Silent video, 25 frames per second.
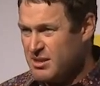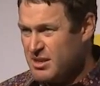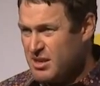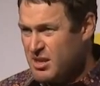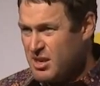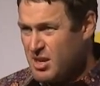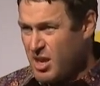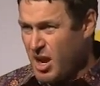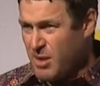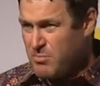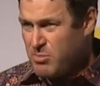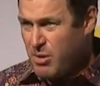
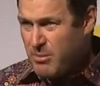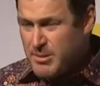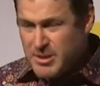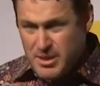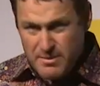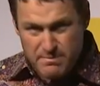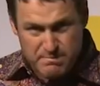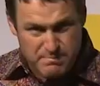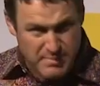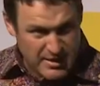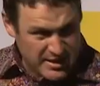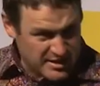You know, probably the
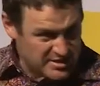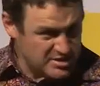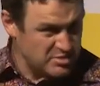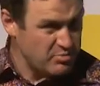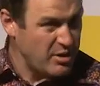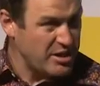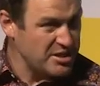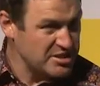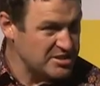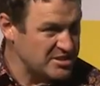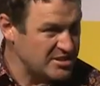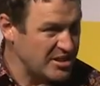biggest way
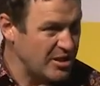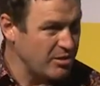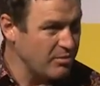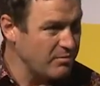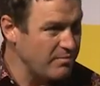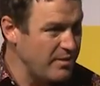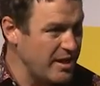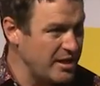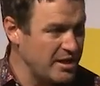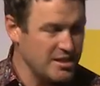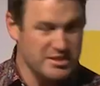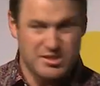to solve
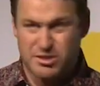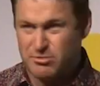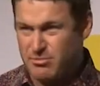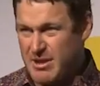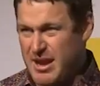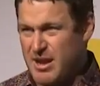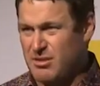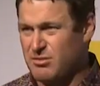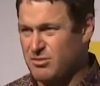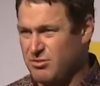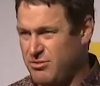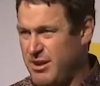that is
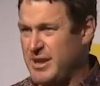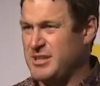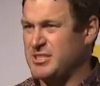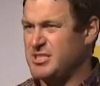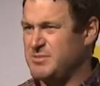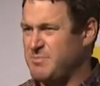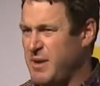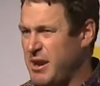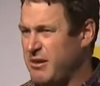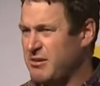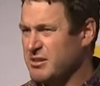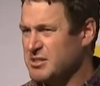around
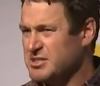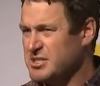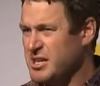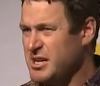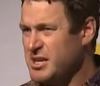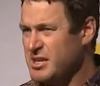transparency.